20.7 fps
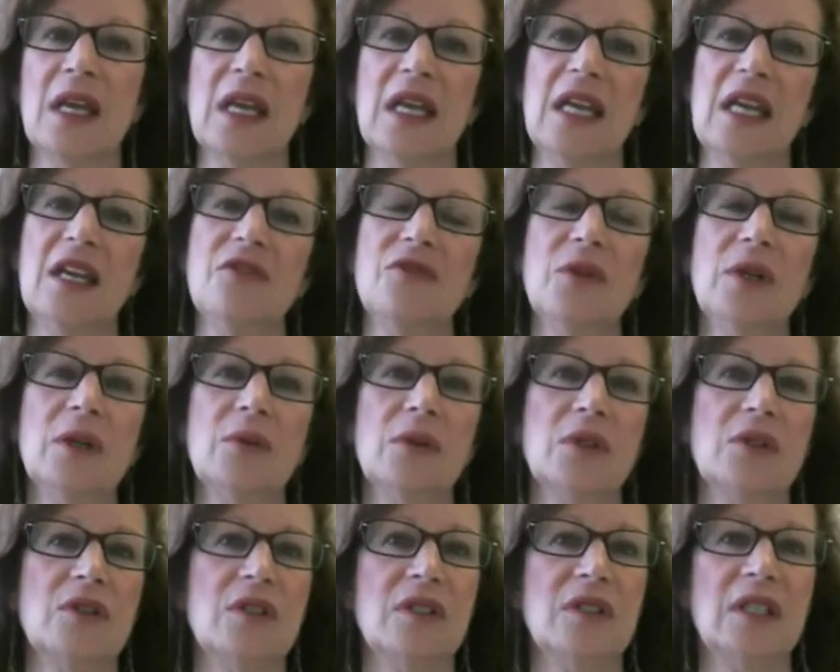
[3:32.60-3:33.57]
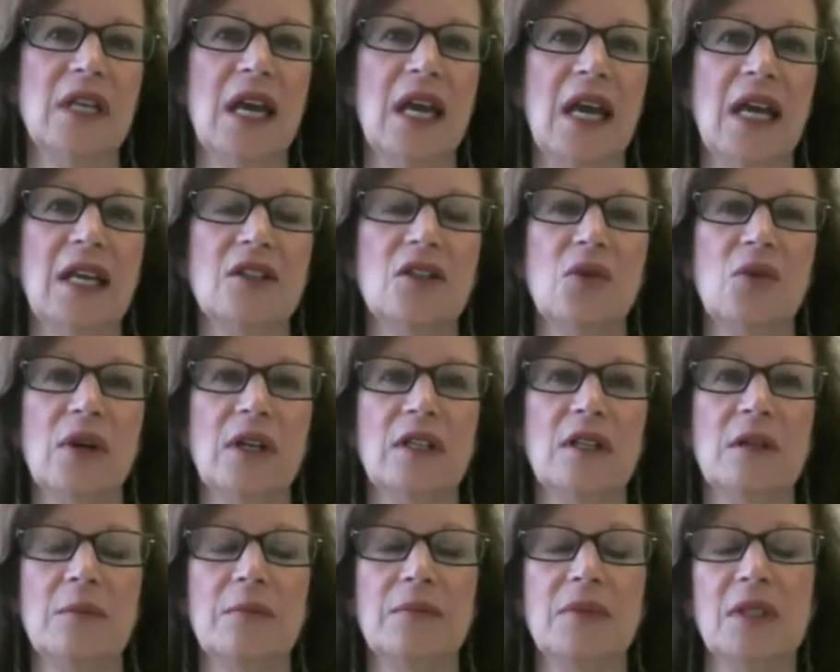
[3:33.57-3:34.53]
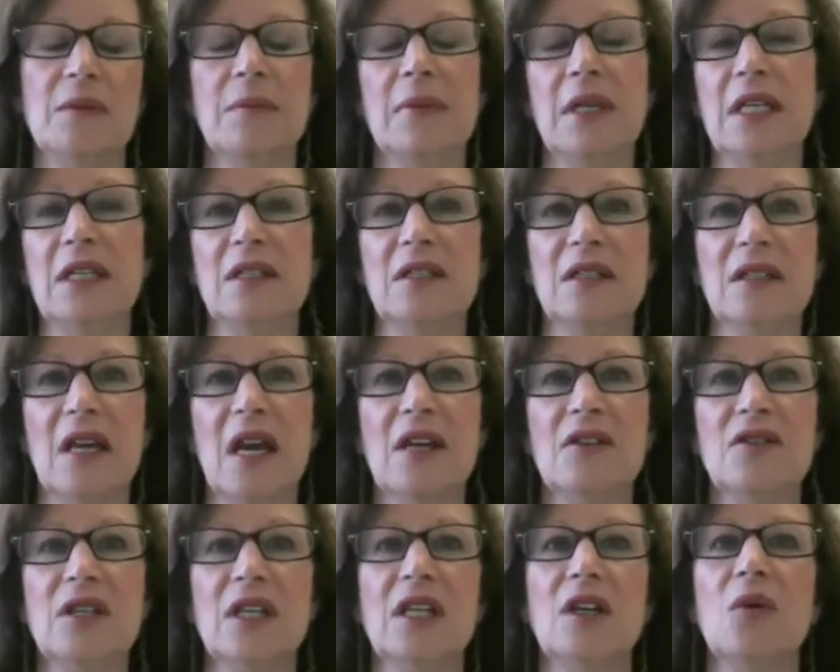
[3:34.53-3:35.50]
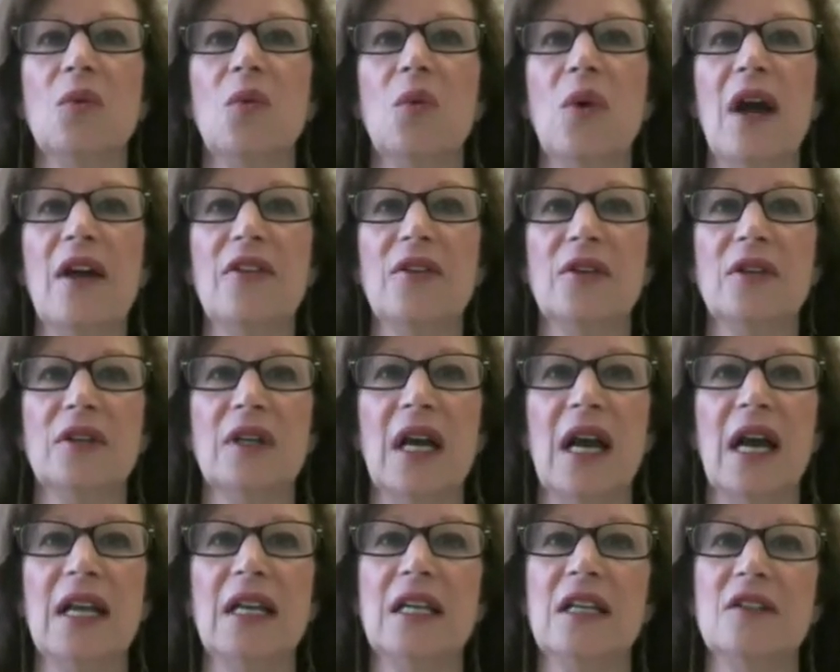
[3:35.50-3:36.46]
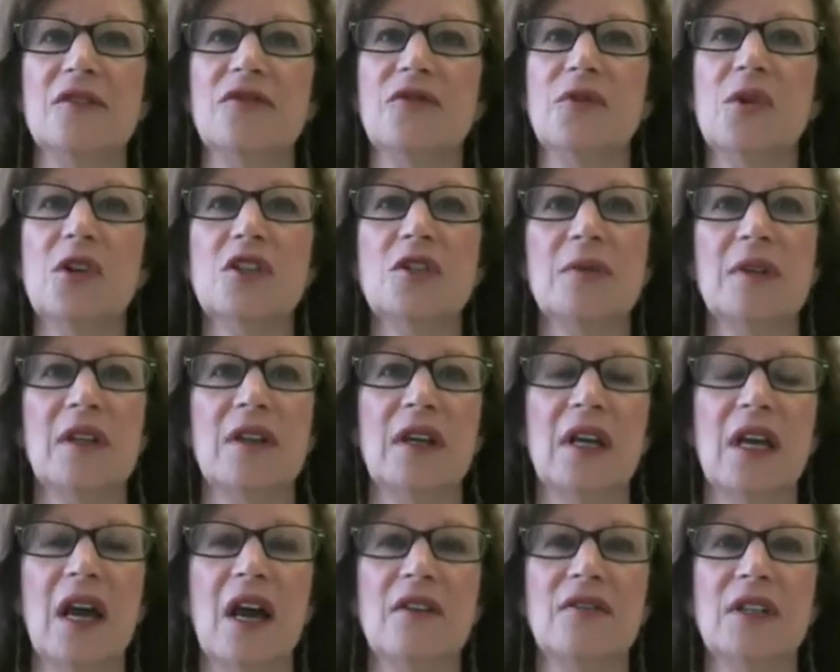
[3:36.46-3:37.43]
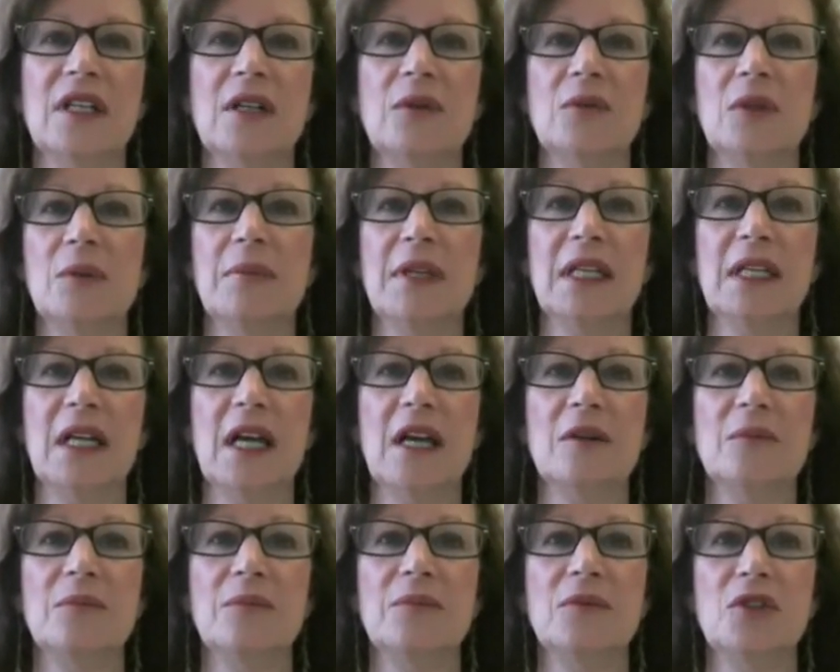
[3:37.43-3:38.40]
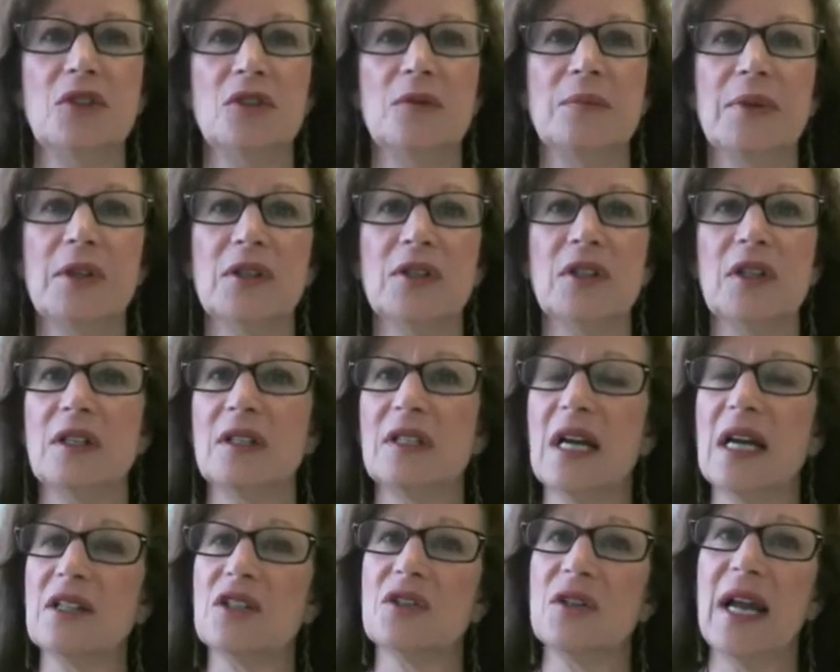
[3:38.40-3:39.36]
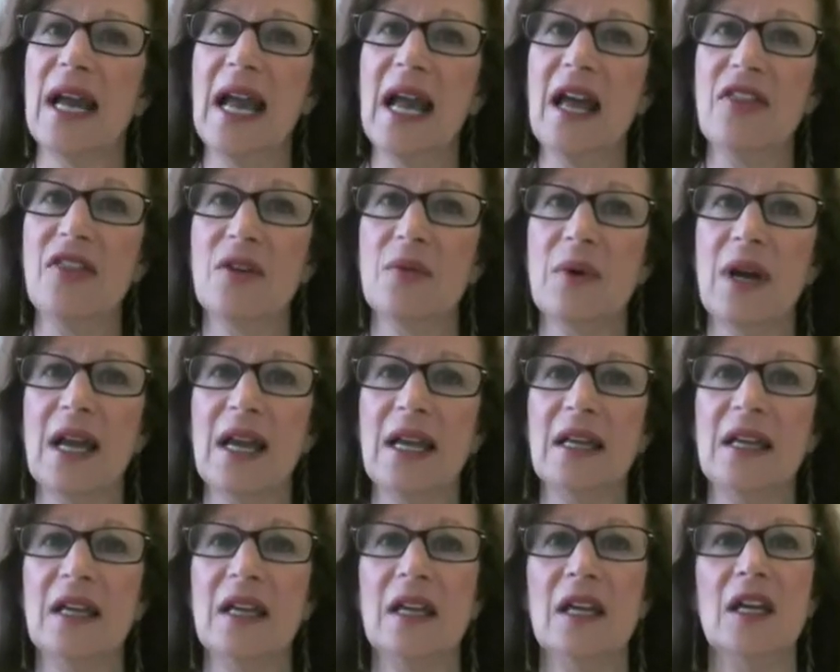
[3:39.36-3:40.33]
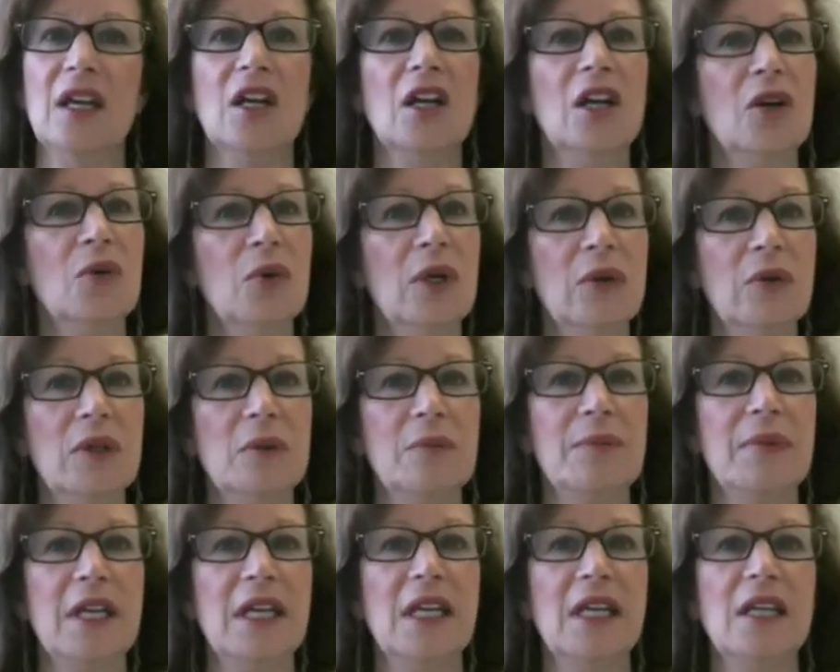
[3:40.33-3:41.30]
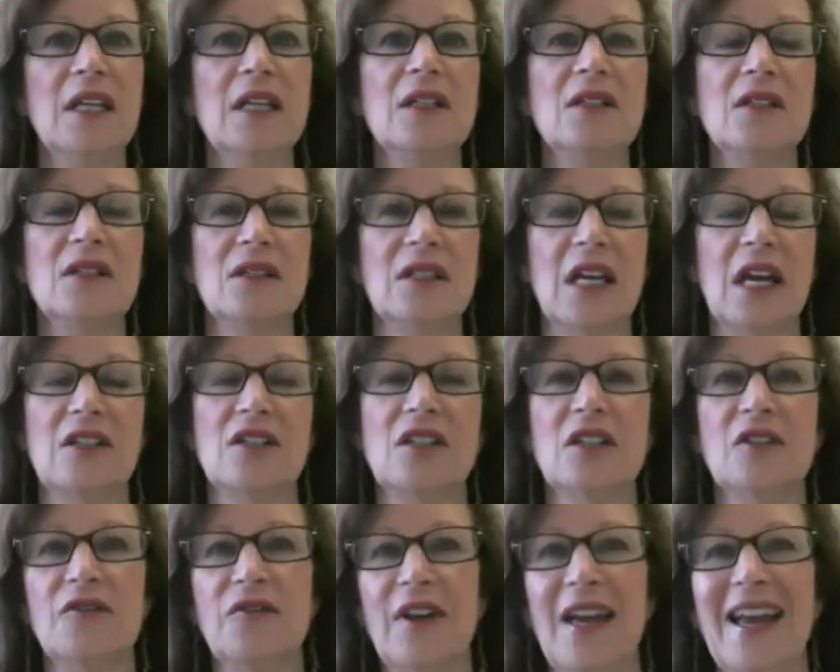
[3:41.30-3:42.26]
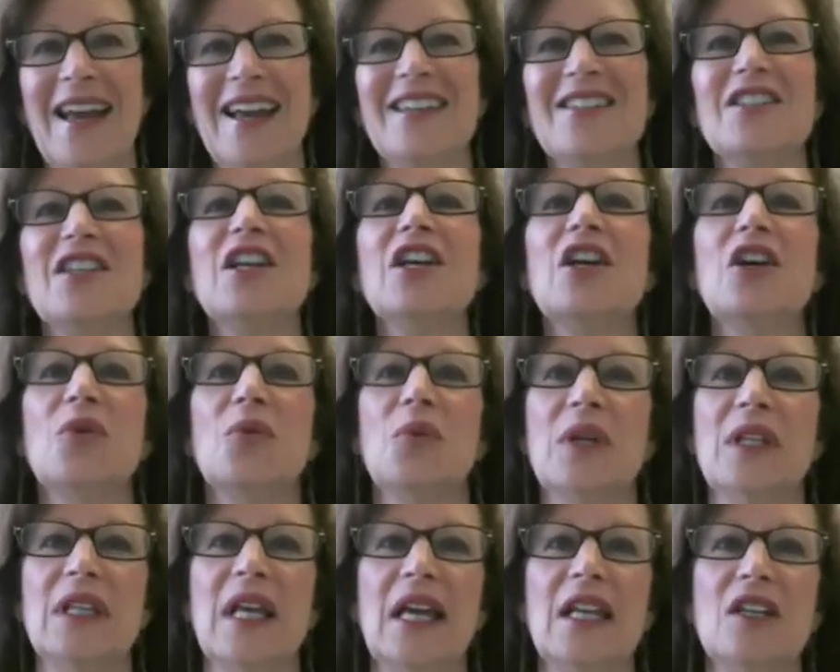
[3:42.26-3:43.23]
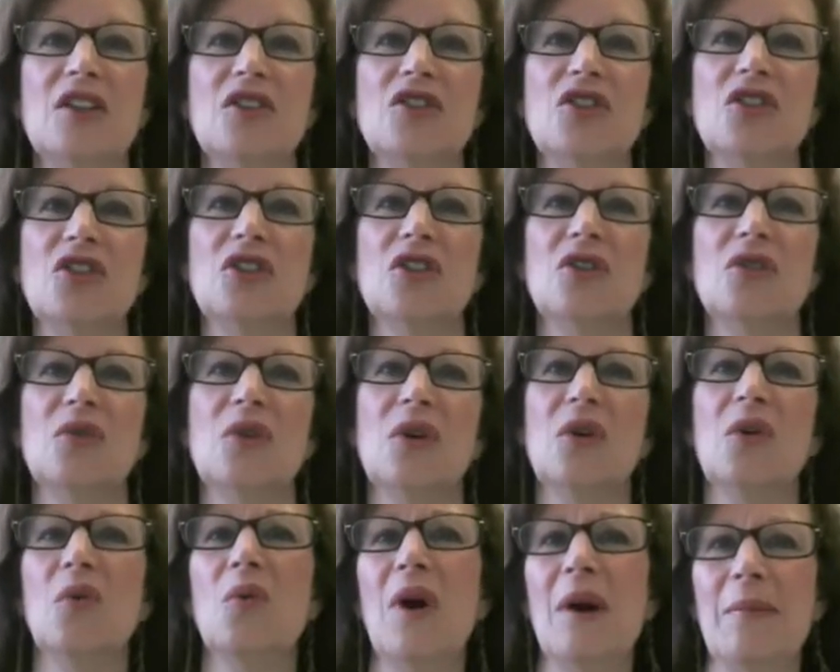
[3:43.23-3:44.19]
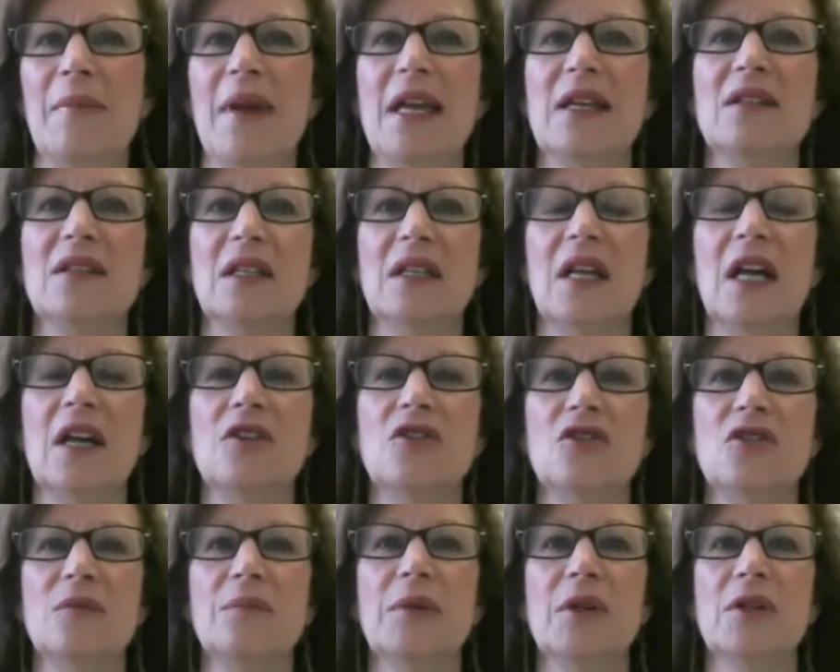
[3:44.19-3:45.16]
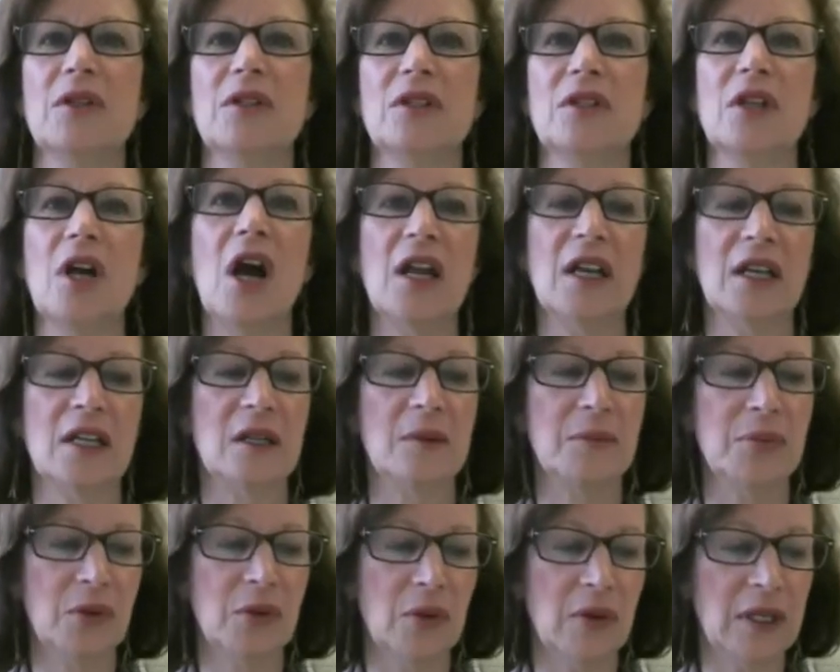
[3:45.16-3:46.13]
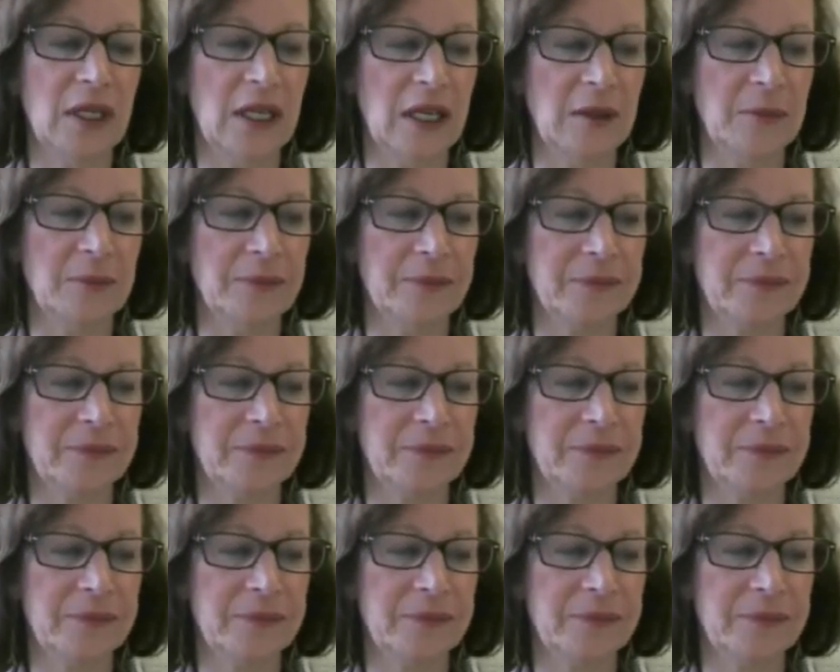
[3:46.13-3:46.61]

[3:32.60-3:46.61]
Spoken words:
If we were instead going to be discussing whether or not enforcement of the covenant would be an undue burden on Dr. Hathaway, we would be discussing facts related to what makes an undue burden on an employee.